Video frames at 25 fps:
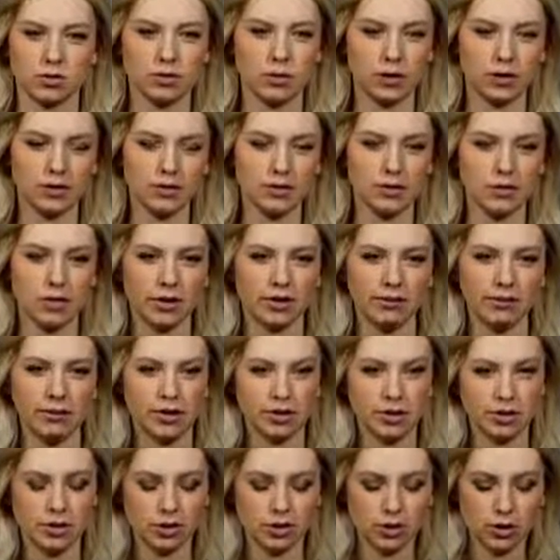we're going to solve
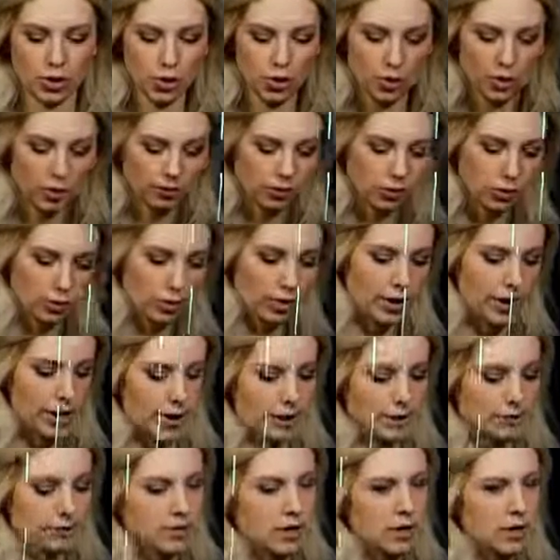these in two different
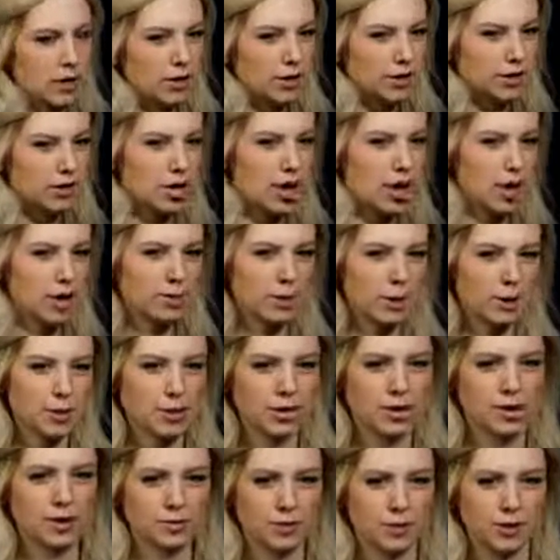ways. Talk about
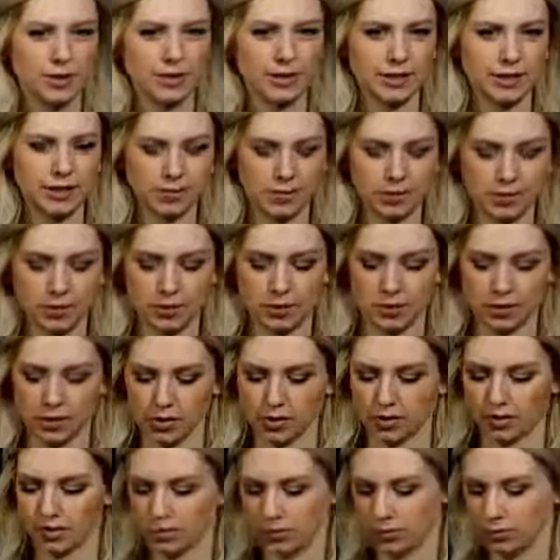the differences between the
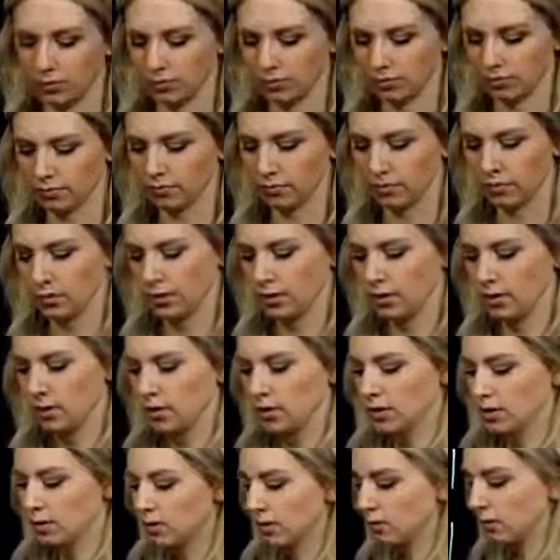two.
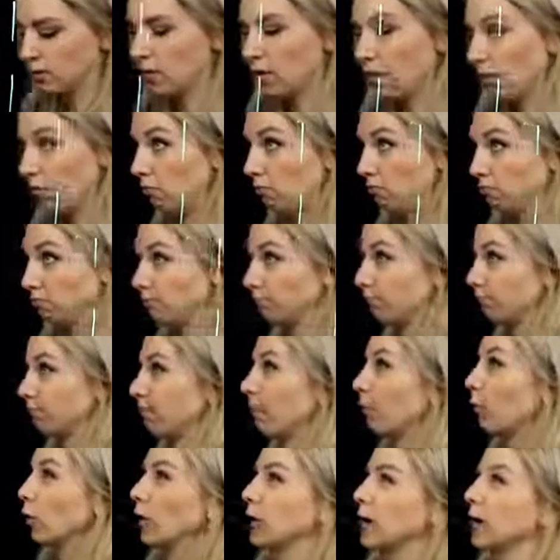So
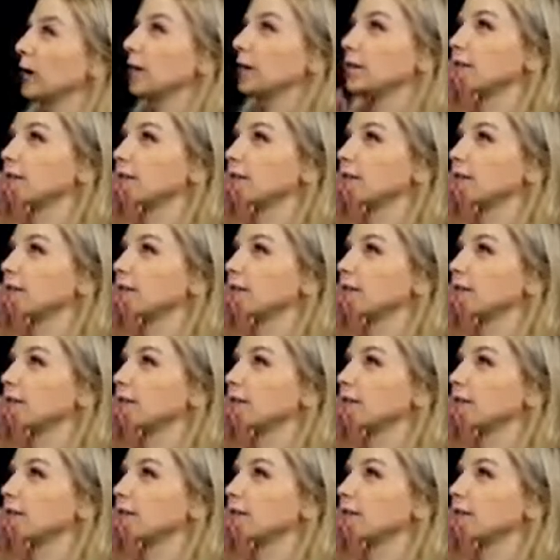we're going to